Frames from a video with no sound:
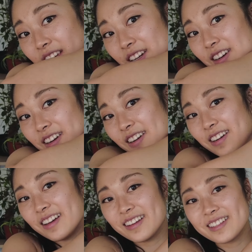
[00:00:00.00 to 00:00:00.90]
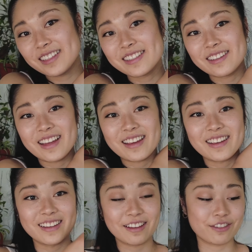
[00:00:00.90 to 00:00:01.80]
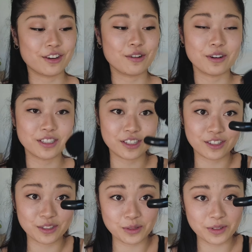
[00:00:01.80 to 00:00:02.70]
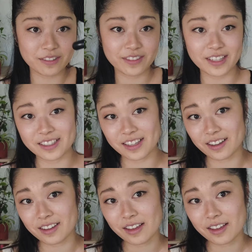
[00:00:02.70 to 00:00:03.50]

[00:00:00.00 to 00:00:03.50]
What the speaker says: here, so that if you don't want to use one of these like